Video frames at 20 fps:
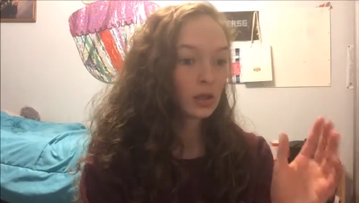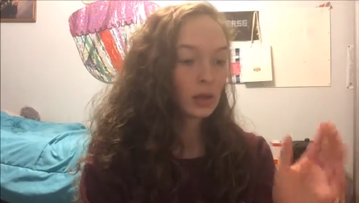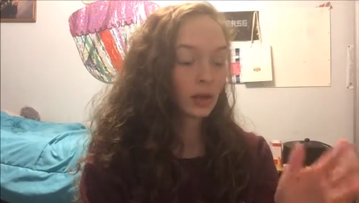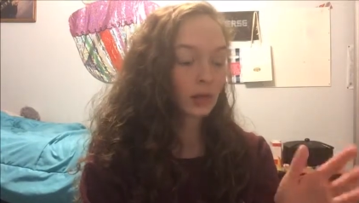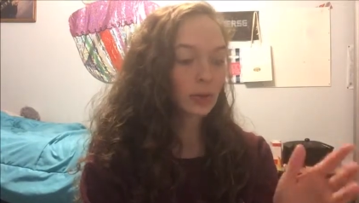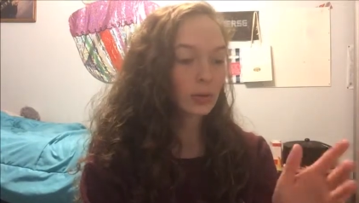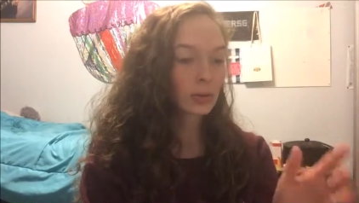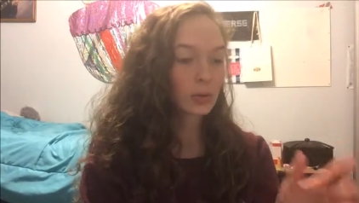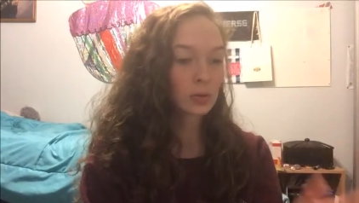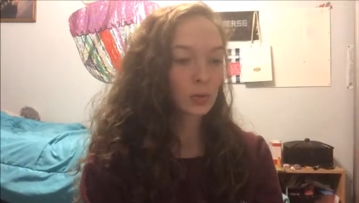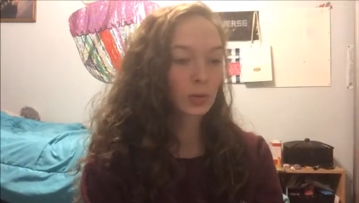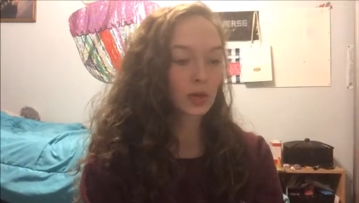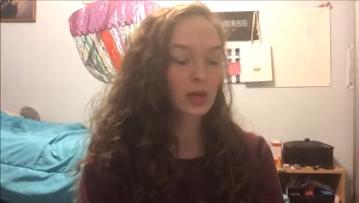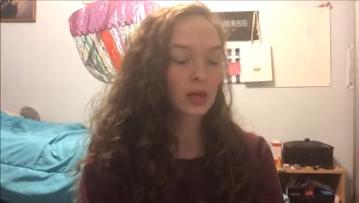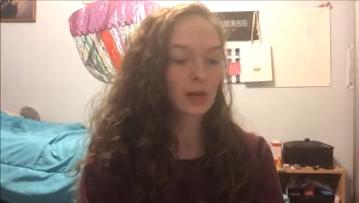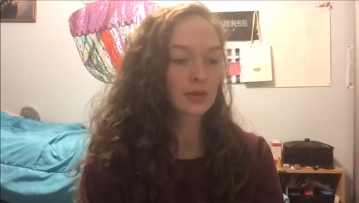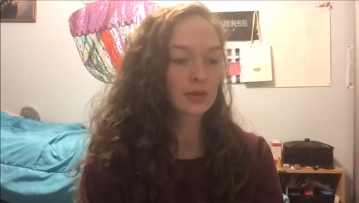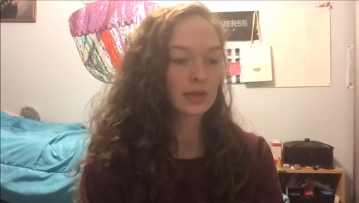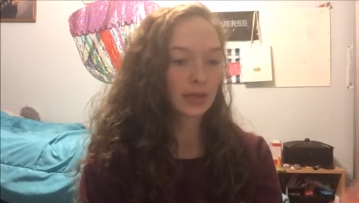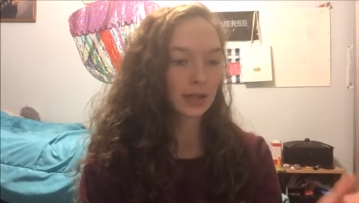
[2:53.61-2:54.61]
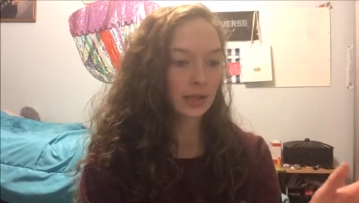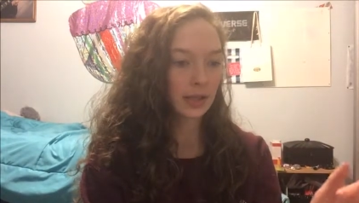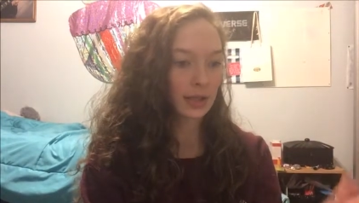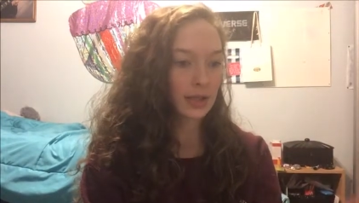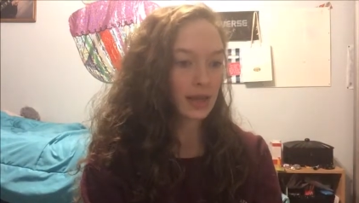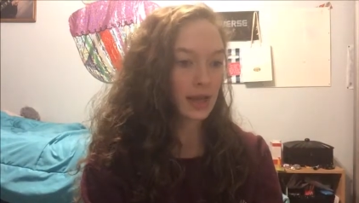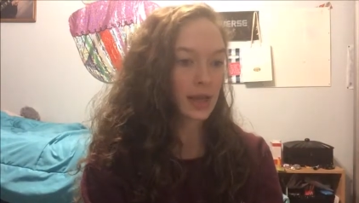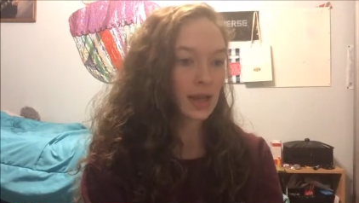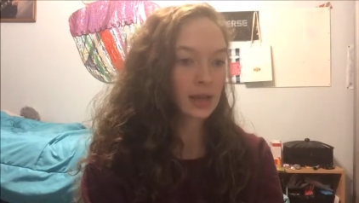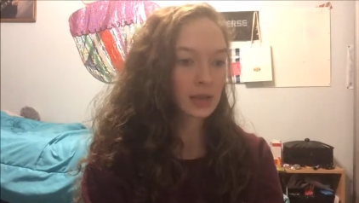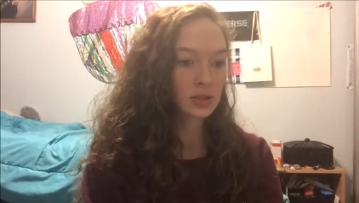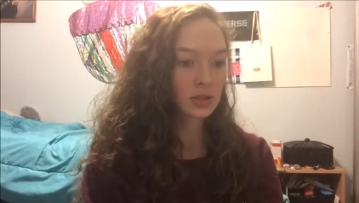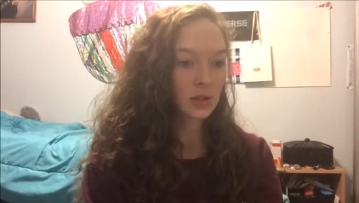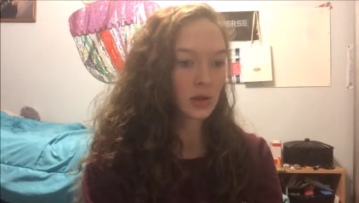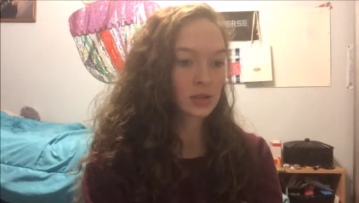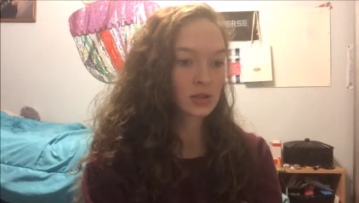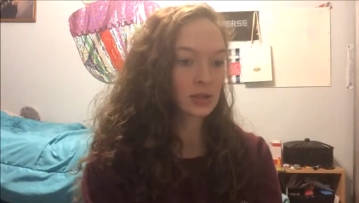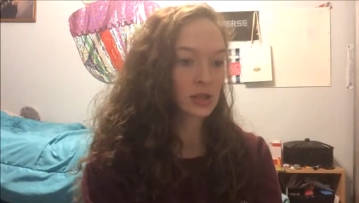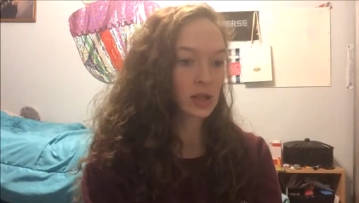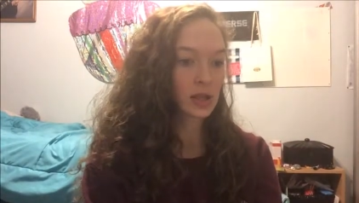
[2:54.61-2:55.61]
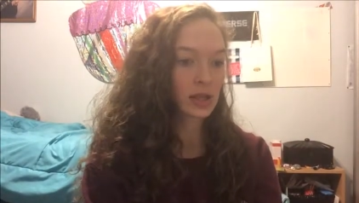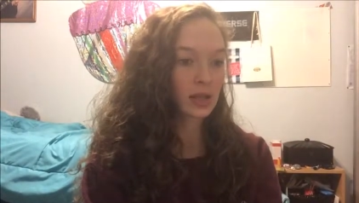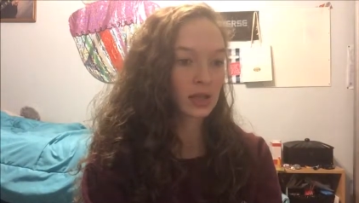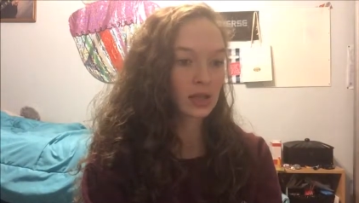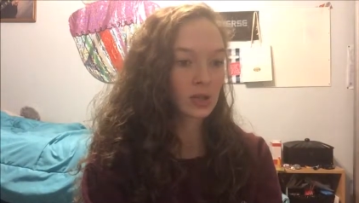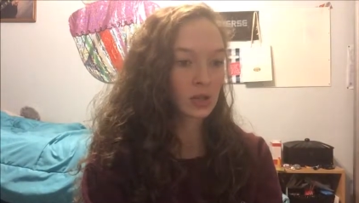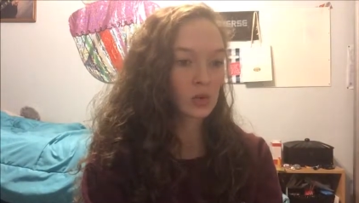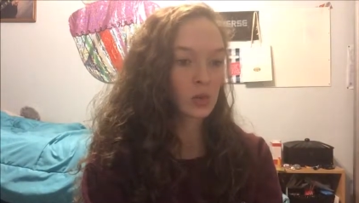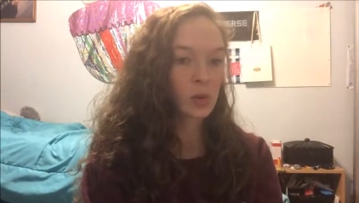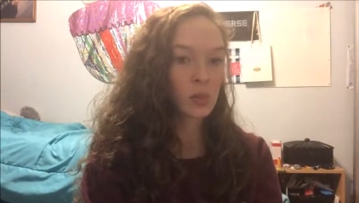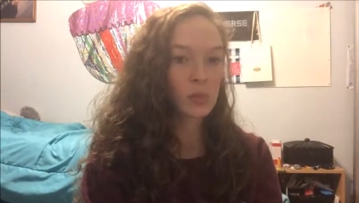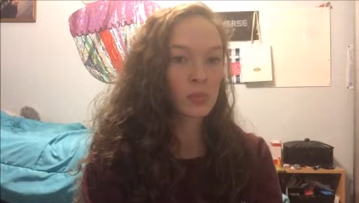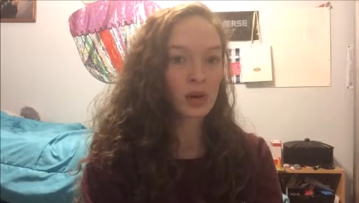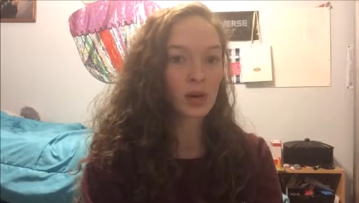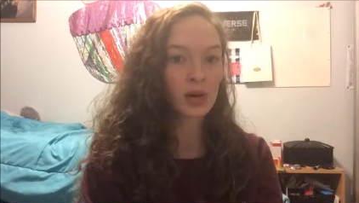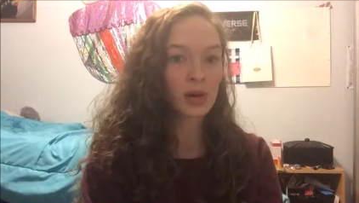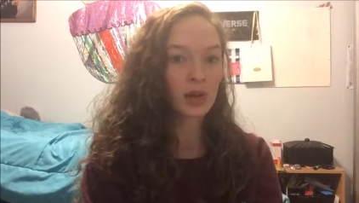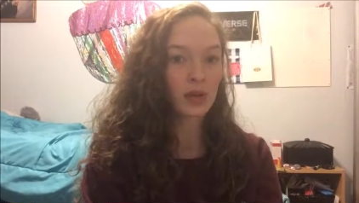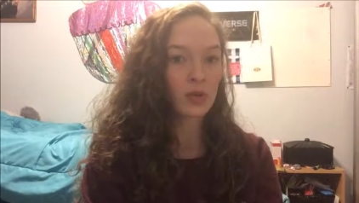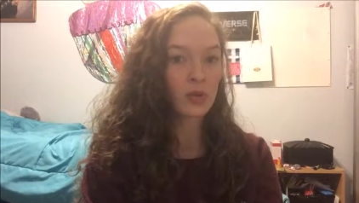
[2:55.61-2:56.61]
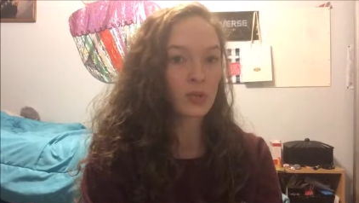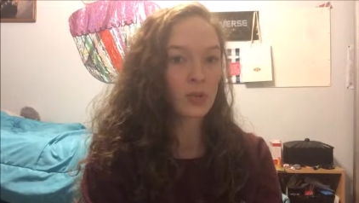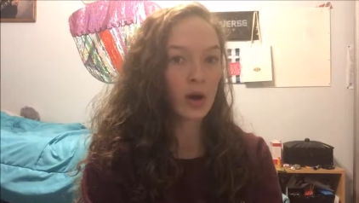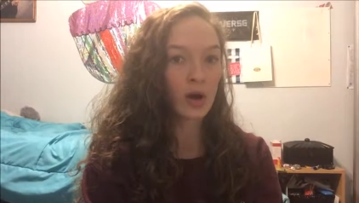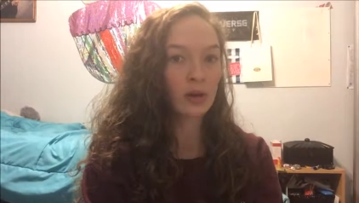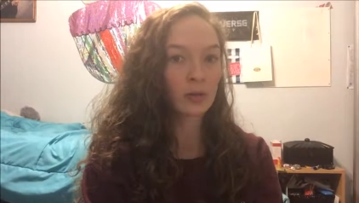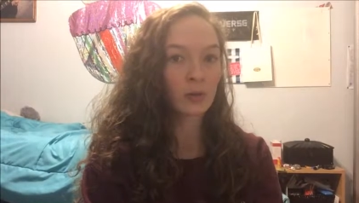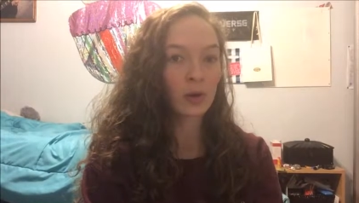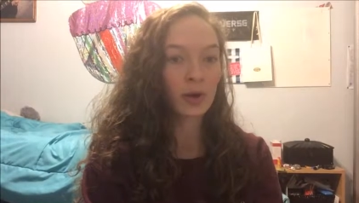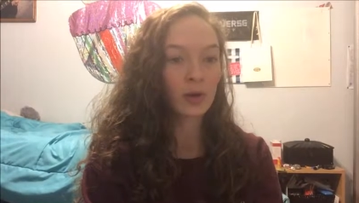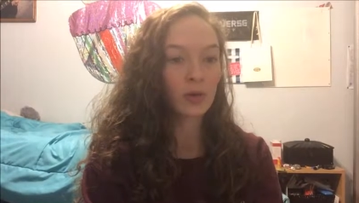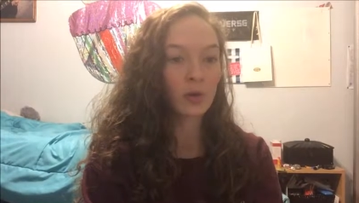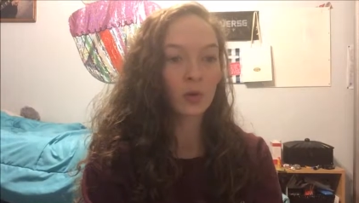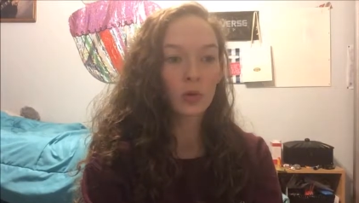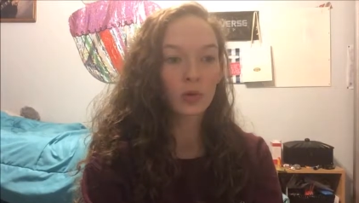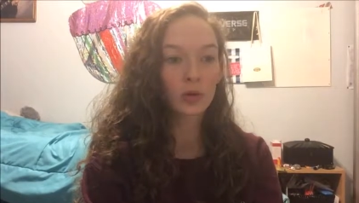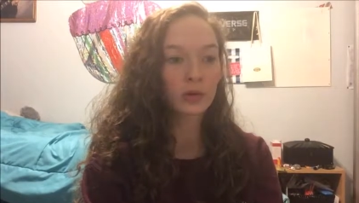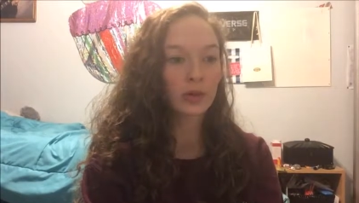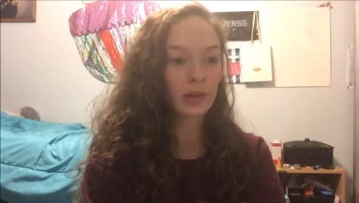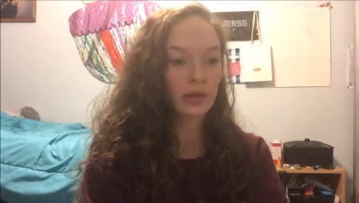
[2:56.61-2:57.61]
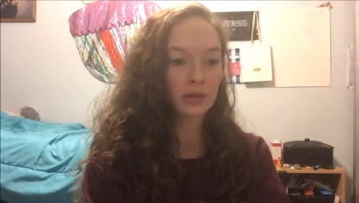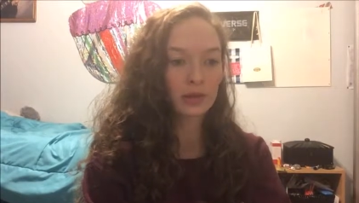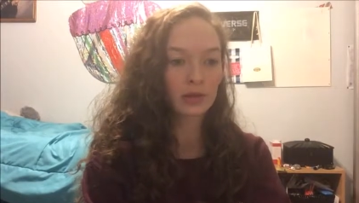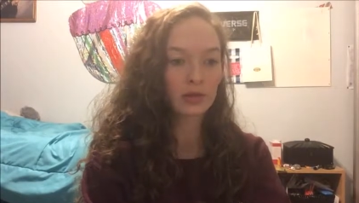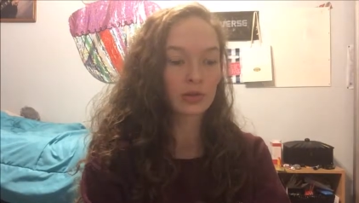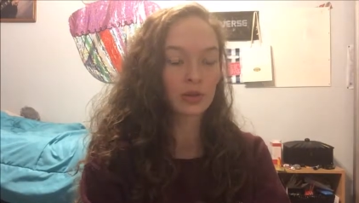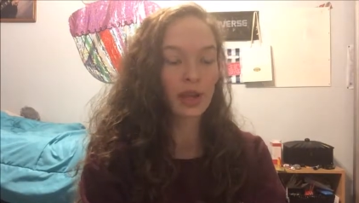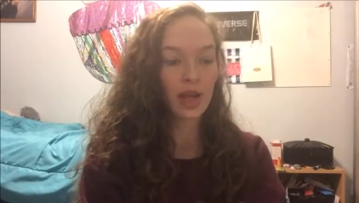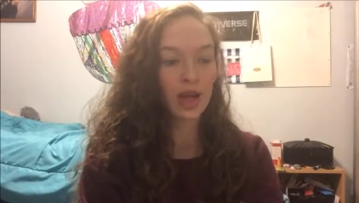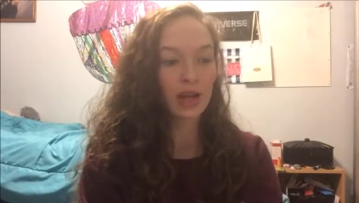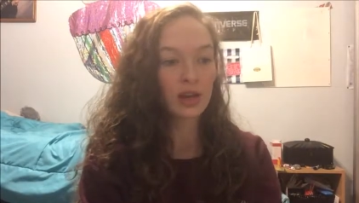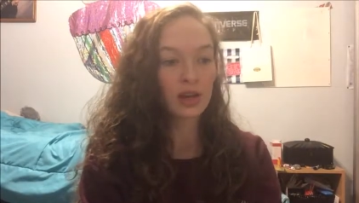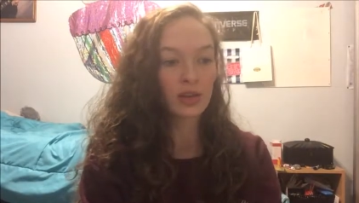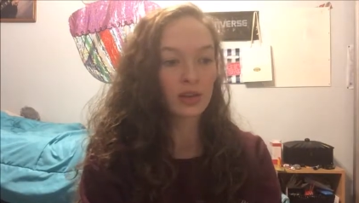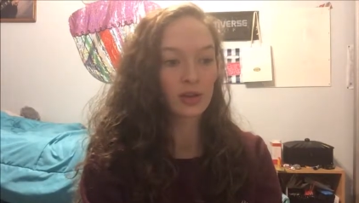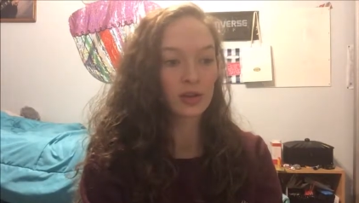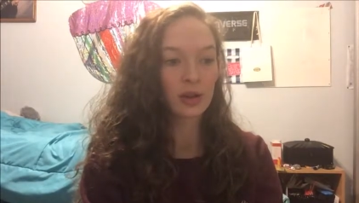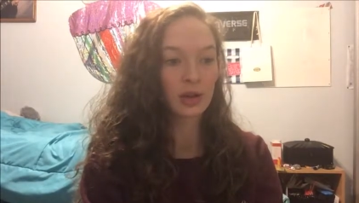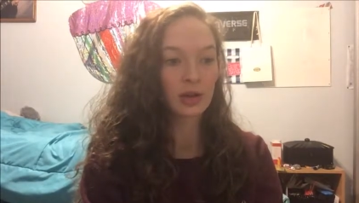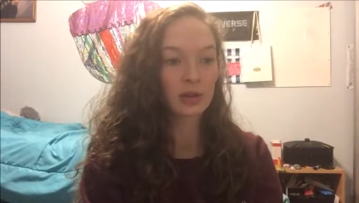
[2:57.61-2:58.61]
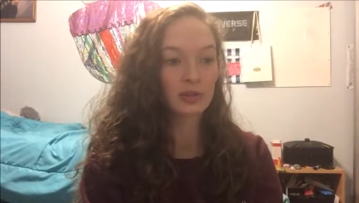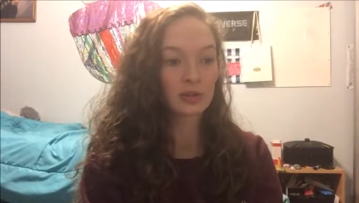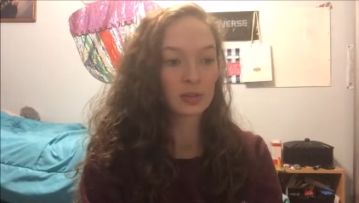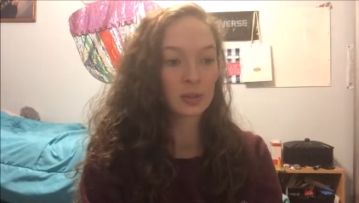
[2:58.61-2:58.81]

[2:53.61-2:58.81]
nothing was working. I was clicking cancel. I was clicking this one button at the bottom right corner that literally had nothing on it.